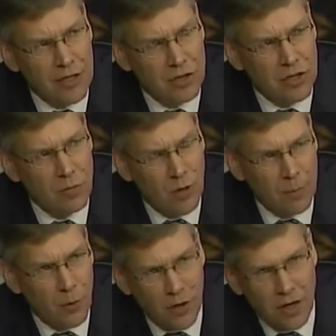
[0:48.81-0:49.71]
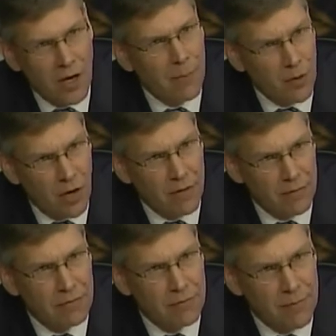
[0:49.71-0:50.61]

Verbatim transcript: because you didn't want to put a number on